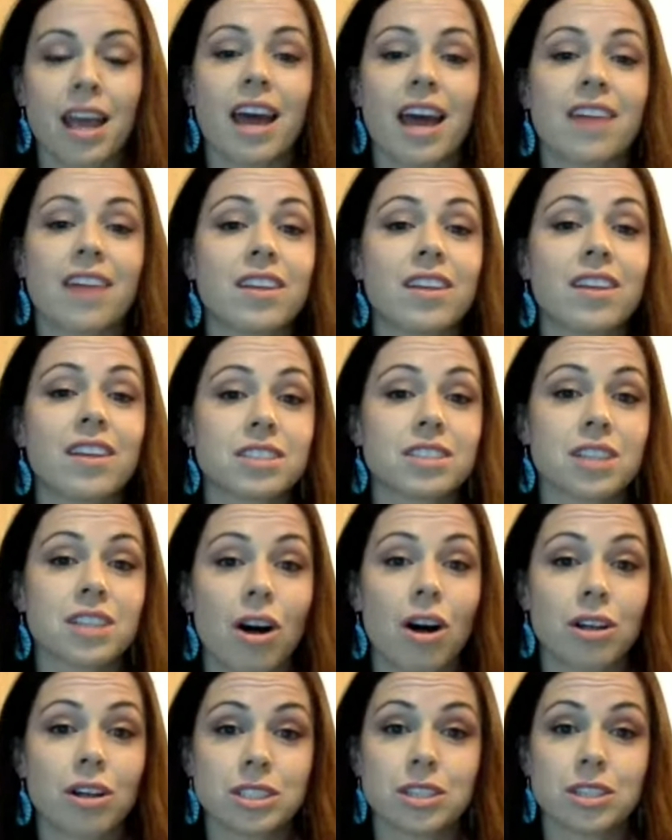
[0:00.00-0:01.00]
And then there's
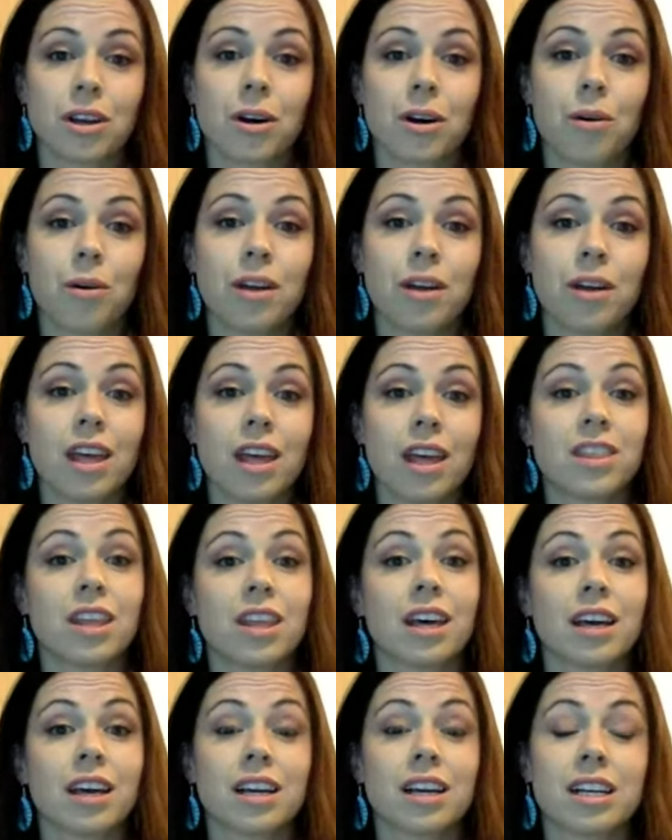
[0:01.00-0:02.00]
also
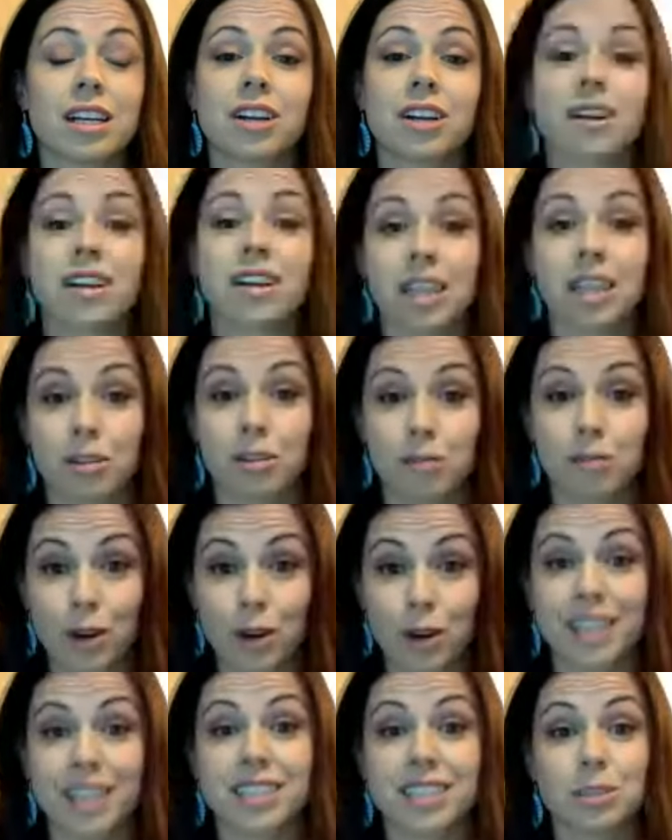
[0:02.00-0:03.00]
the
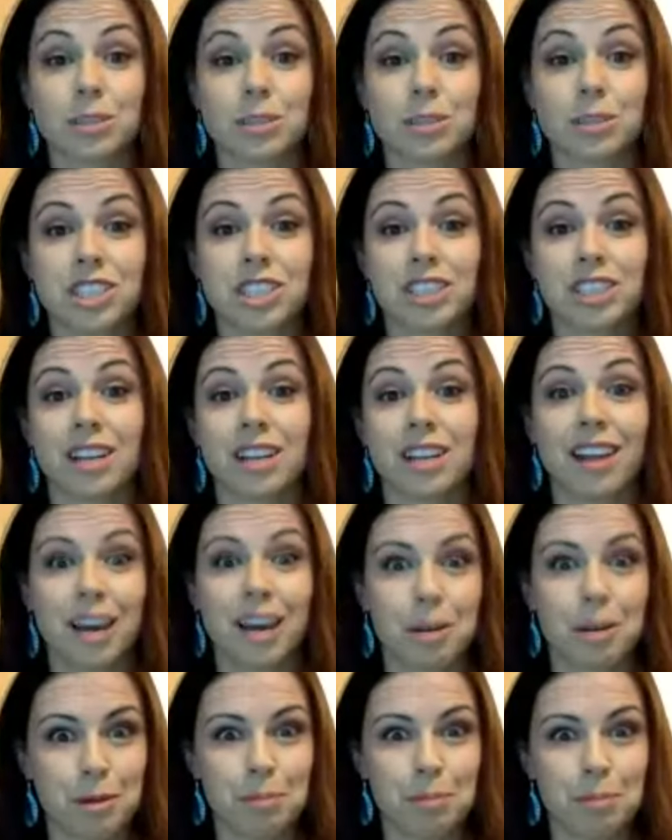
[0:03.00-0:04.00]
clairvoyance, which a lot
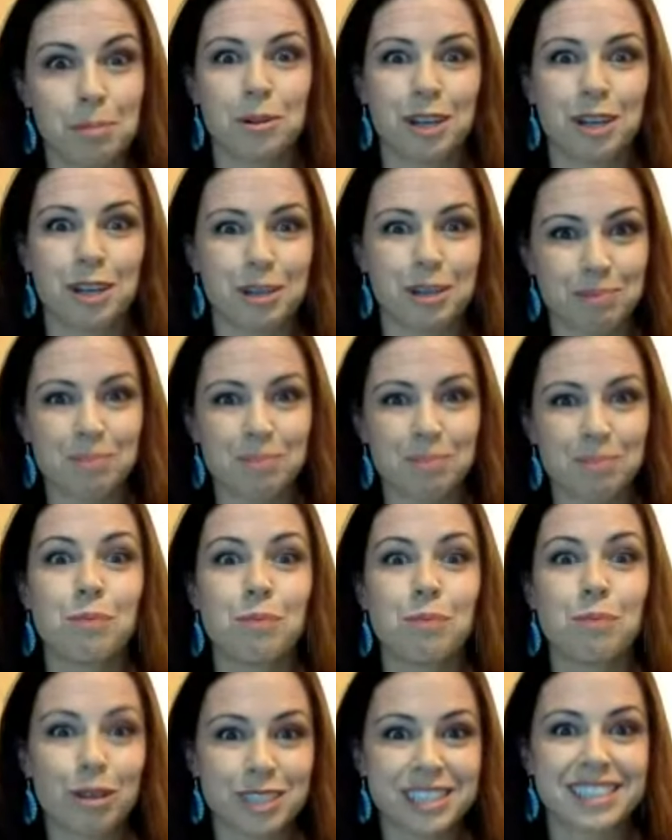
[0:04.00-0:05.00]
of people are
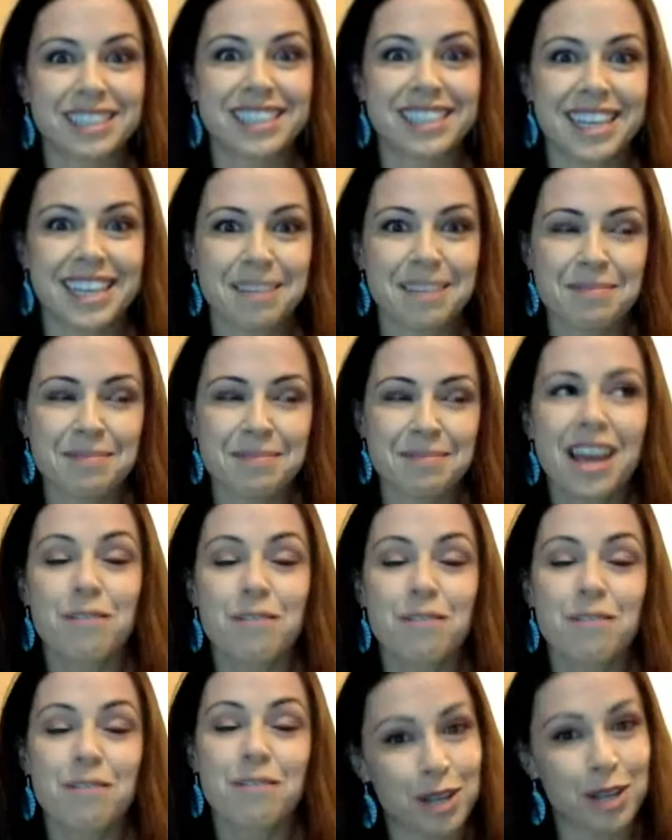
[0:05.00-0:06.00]
mostly
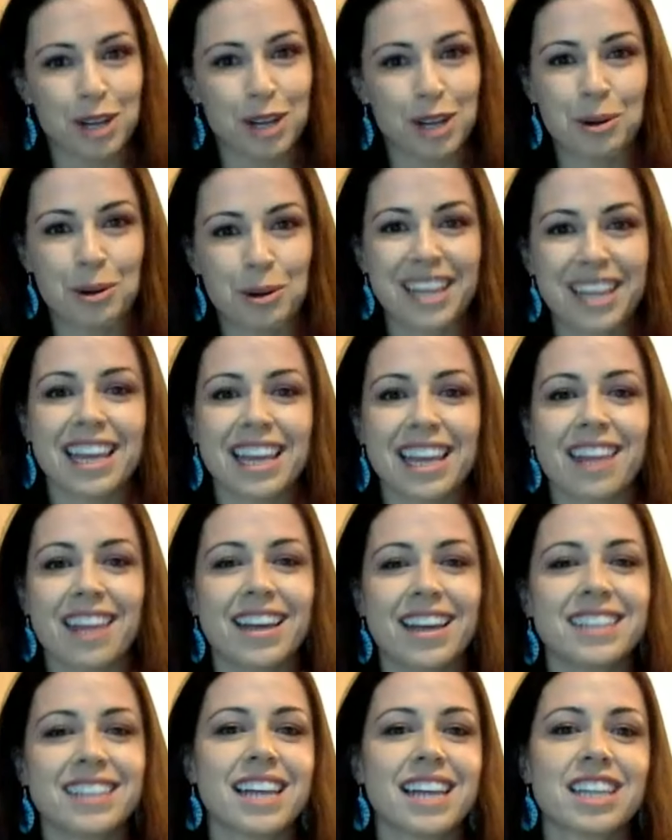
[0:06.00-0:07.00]
familiar with, and
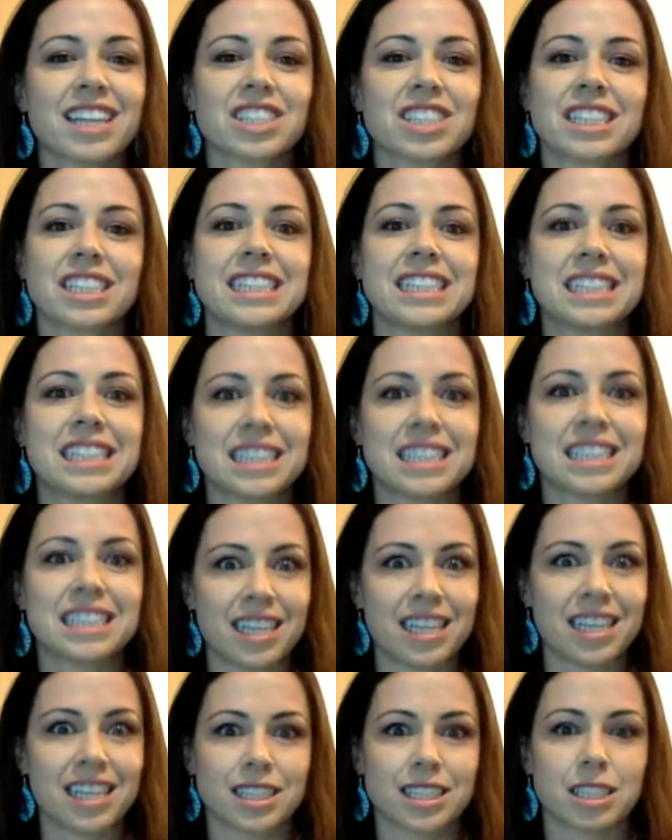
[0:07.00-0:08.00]
that's actually
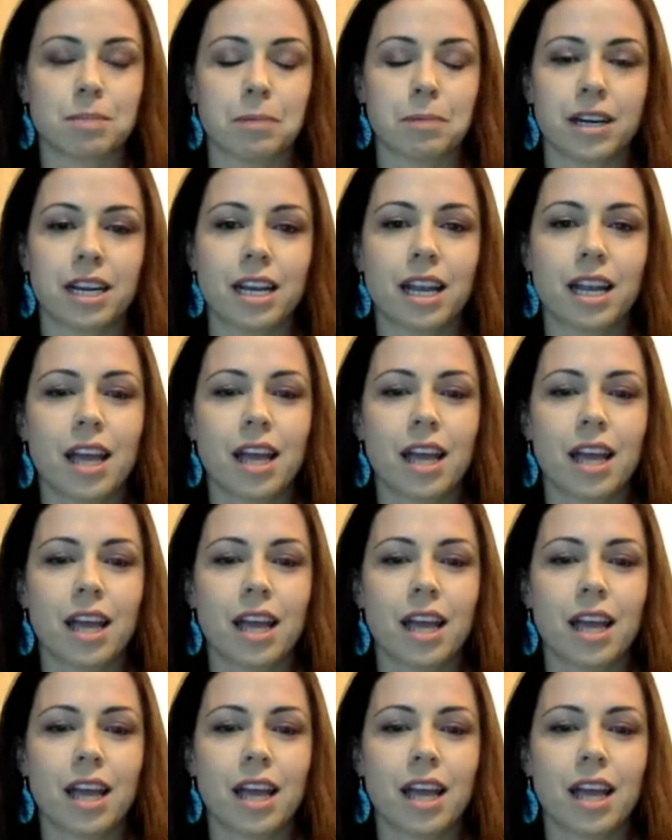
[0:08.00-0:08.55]
seeing spirit.